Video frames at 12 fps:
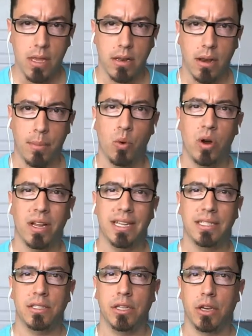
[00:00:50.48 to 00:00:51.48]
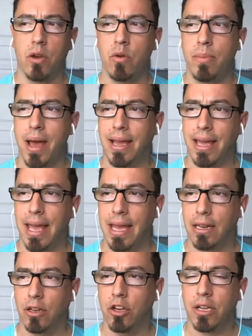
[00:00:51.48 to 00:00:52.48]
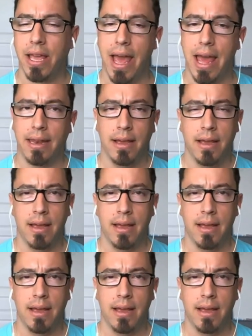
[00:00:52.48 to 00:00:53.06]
Number 1 is to go back and look at